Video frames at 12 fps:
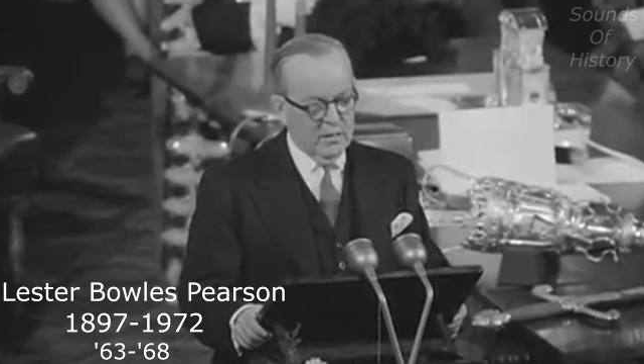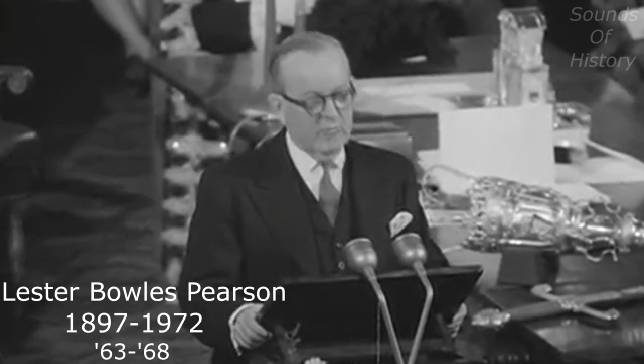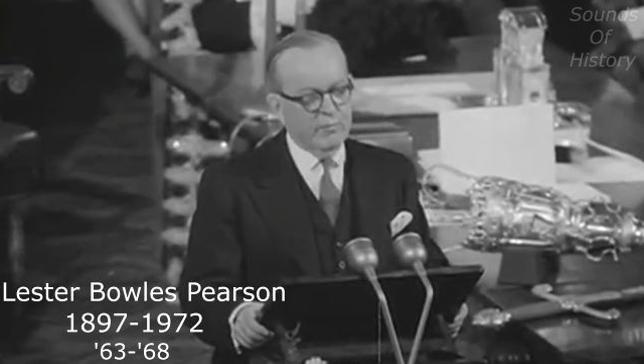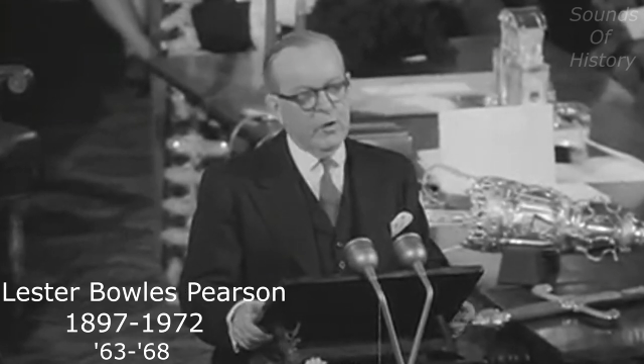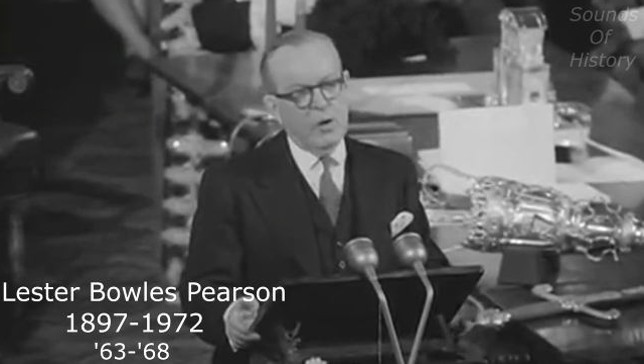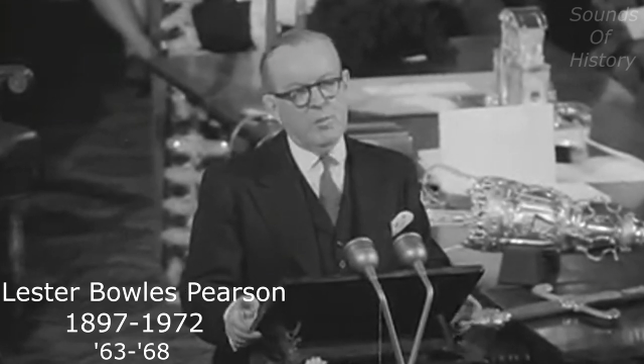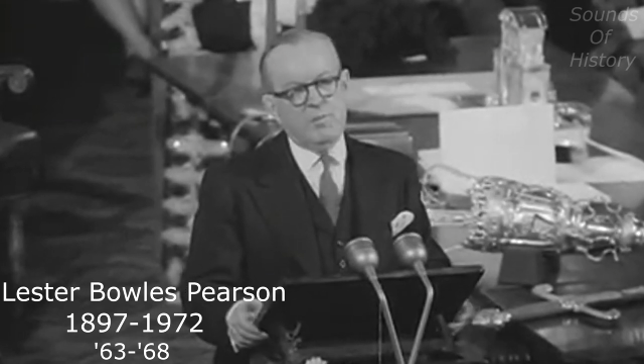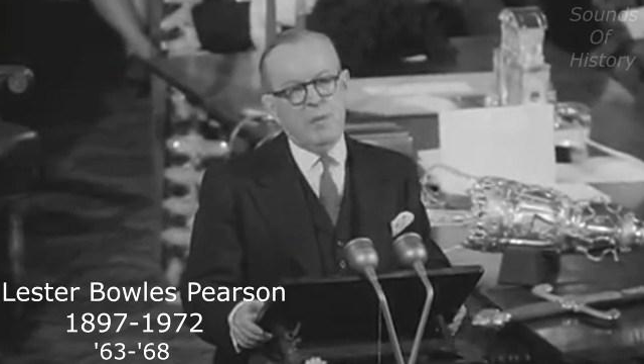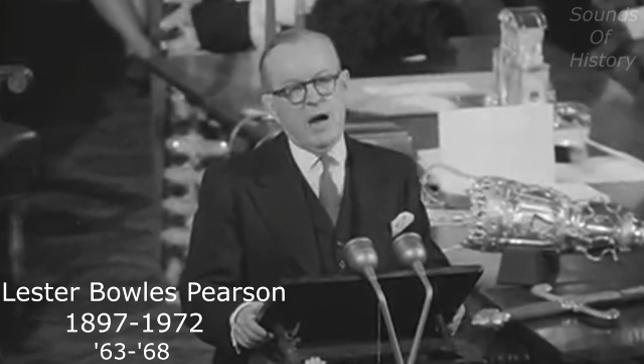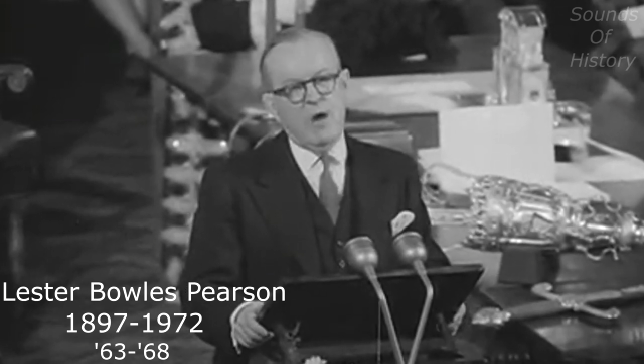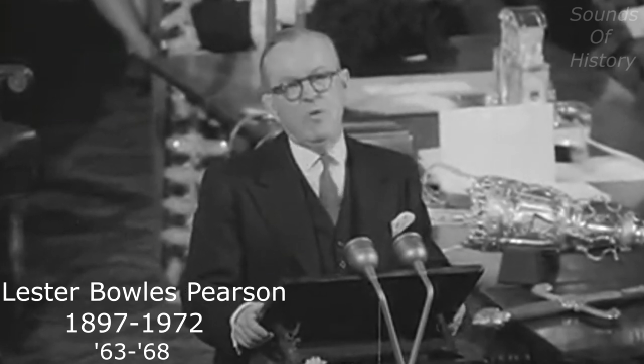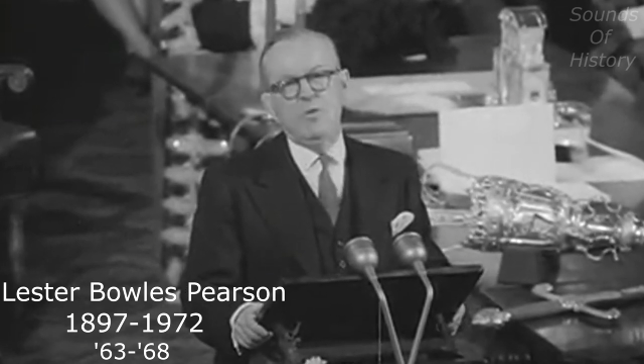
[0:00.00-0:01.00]
confirms
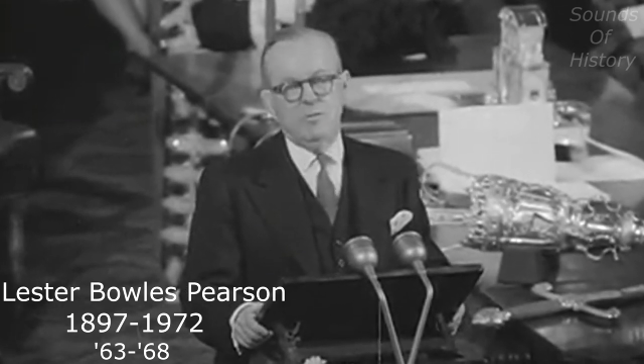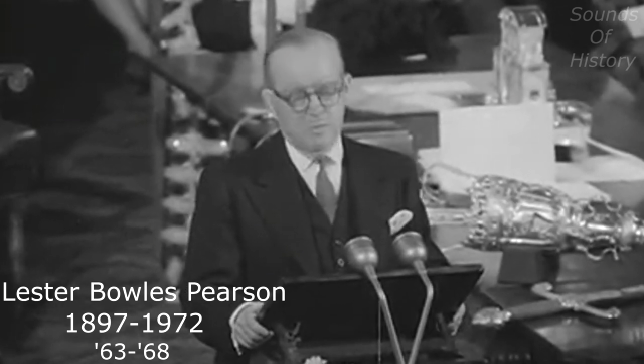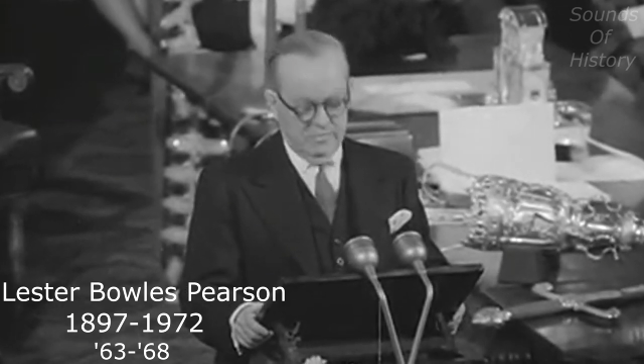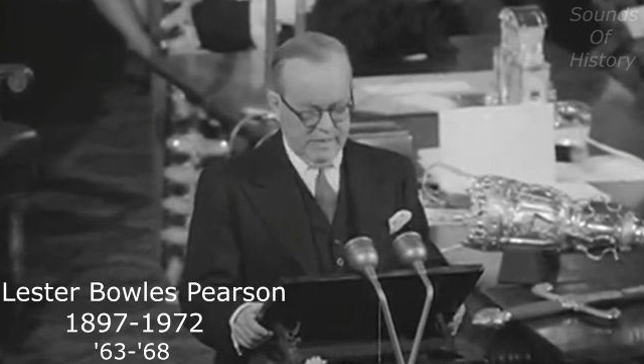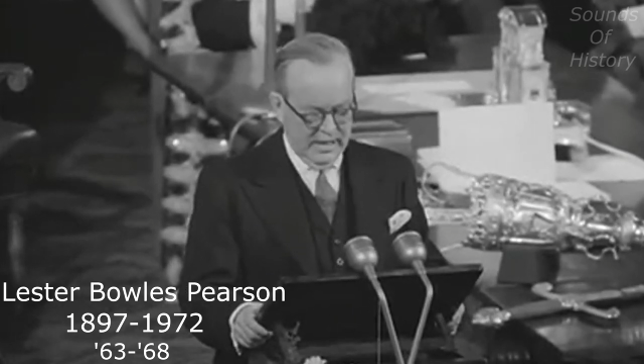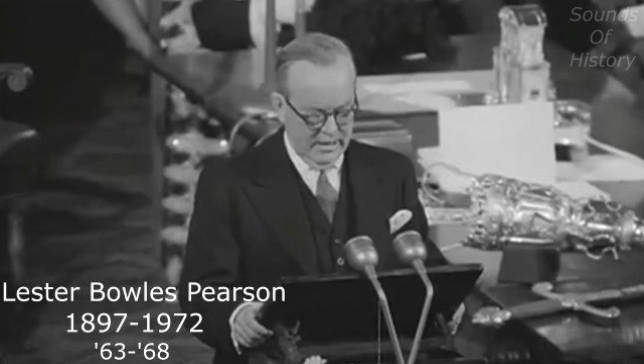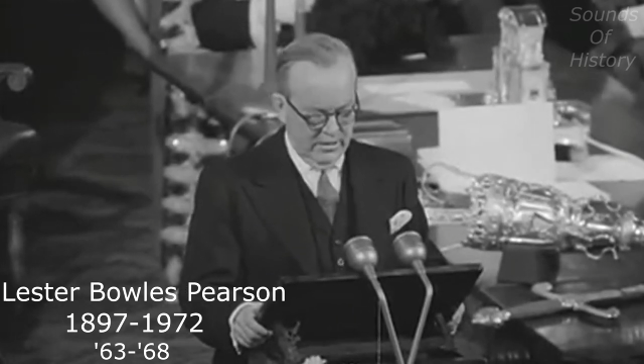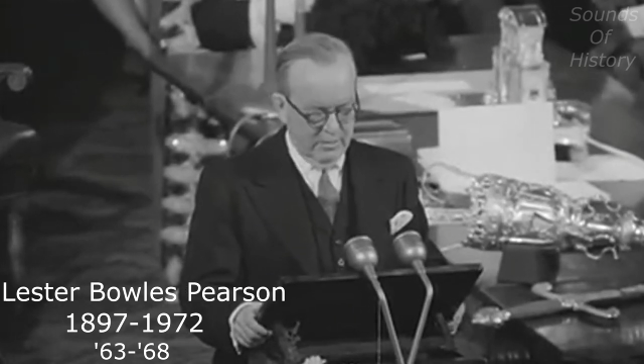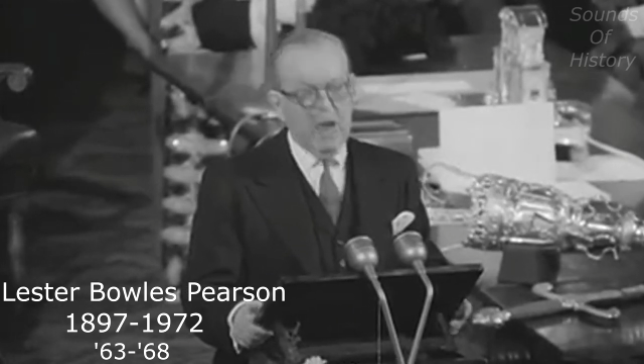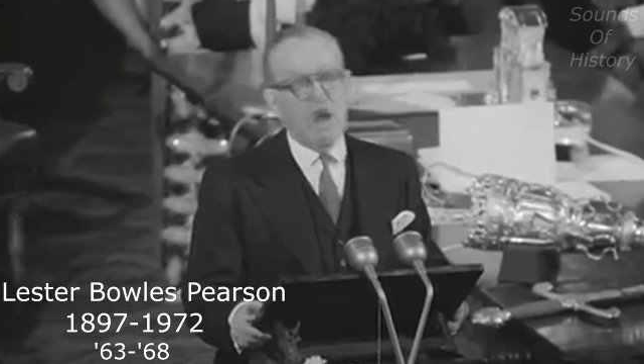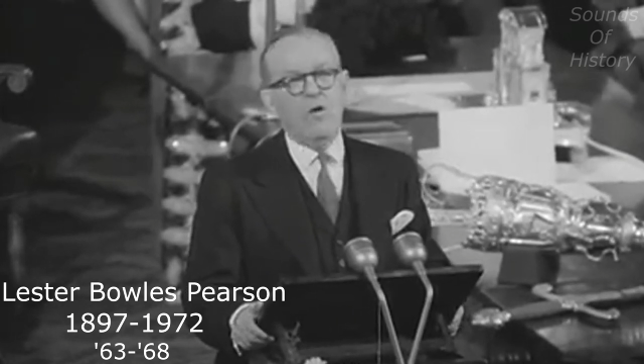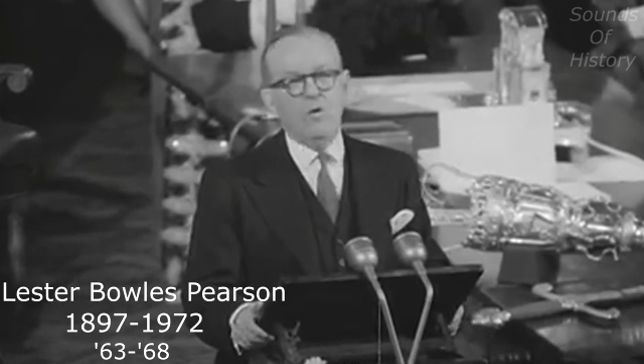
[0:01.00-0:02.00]
my own desire
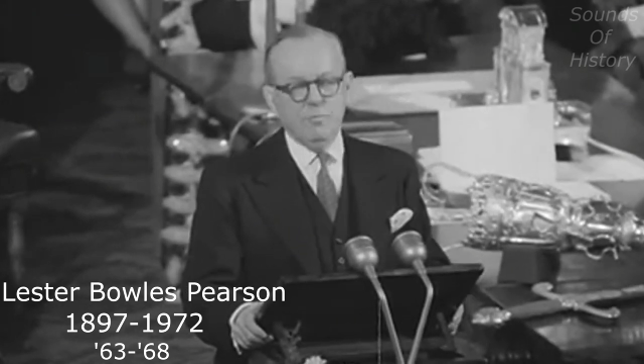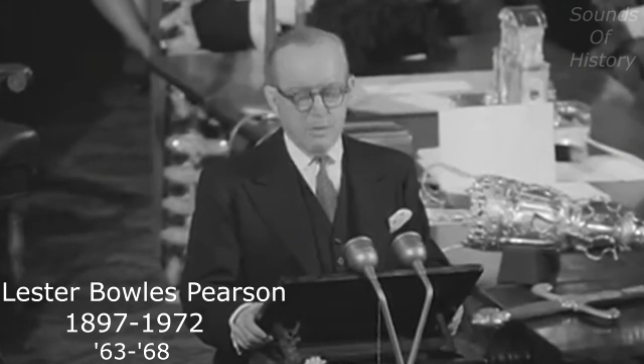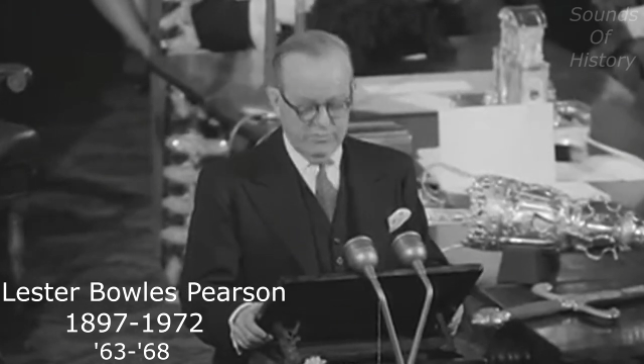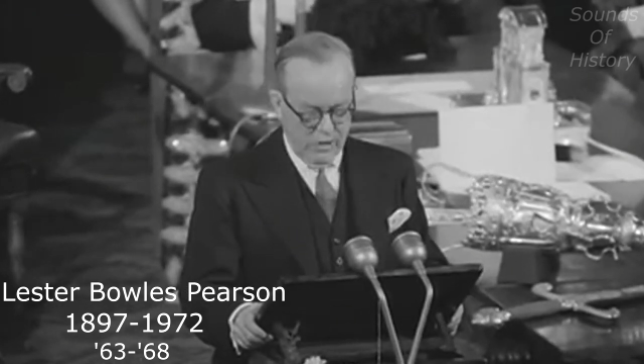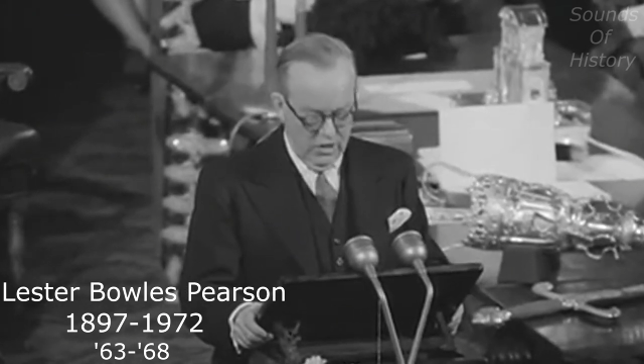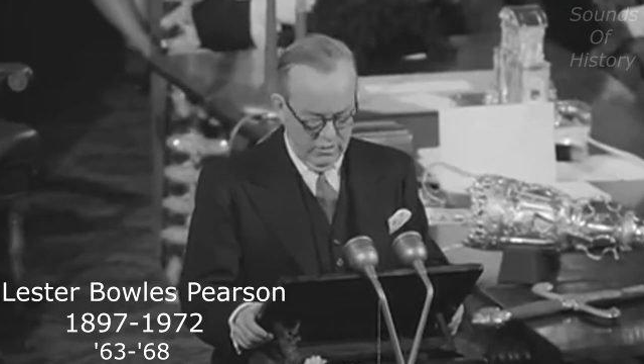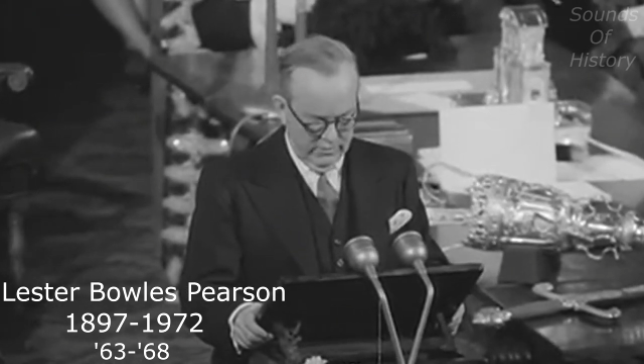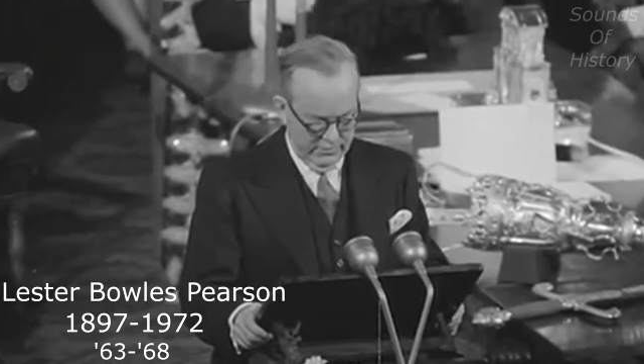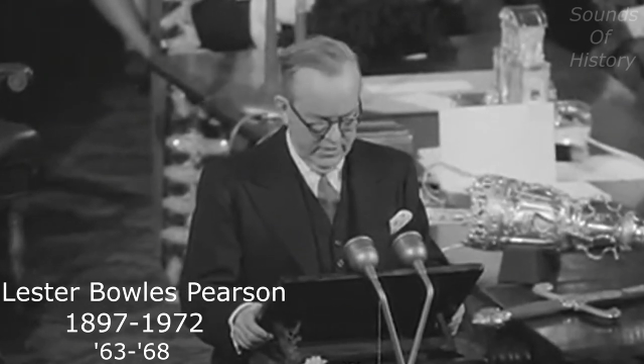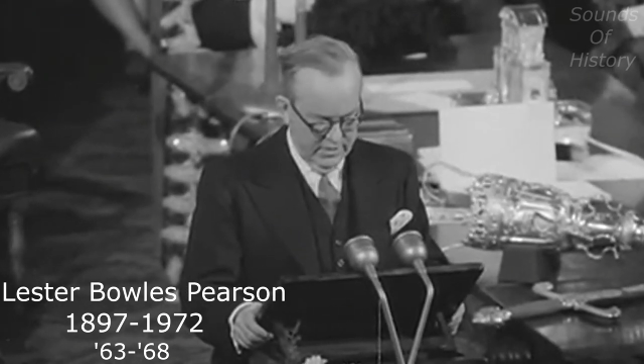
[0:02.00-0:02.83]
and my own resolve